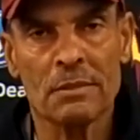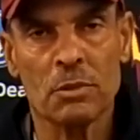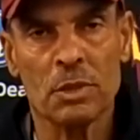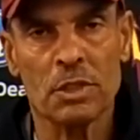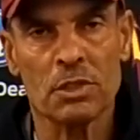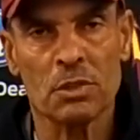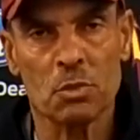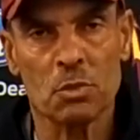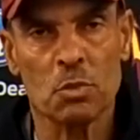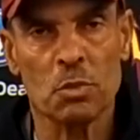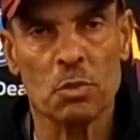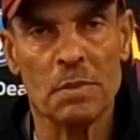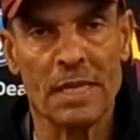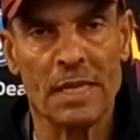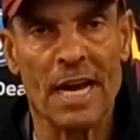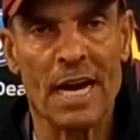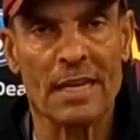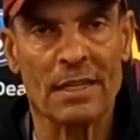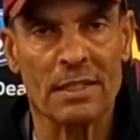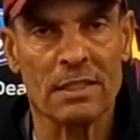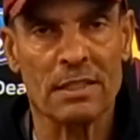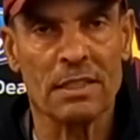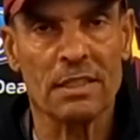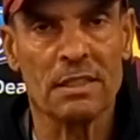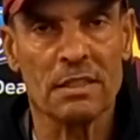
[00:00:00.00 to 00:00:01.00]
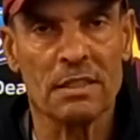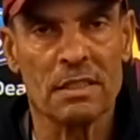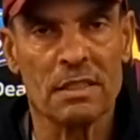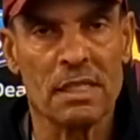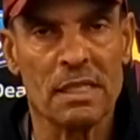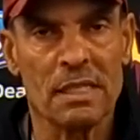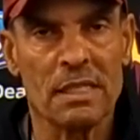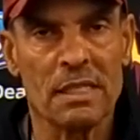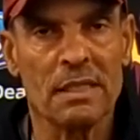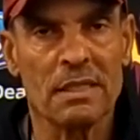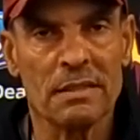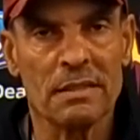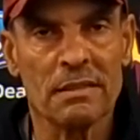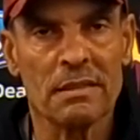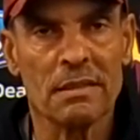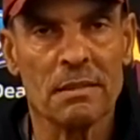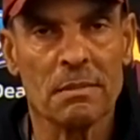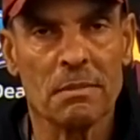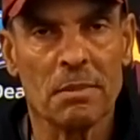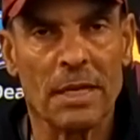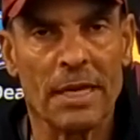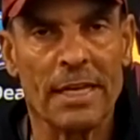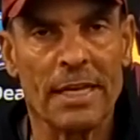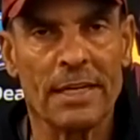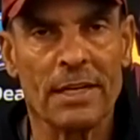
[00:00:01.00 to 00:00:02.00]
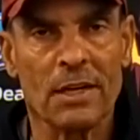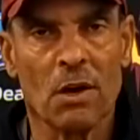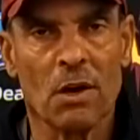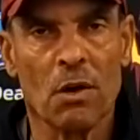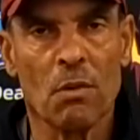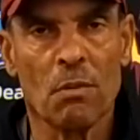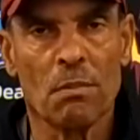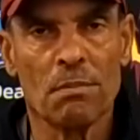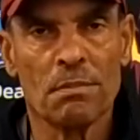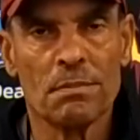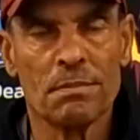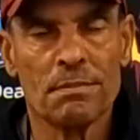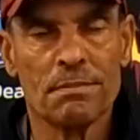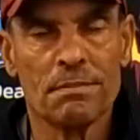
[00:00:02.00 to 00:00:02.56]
which would be kind of good to see playing at home.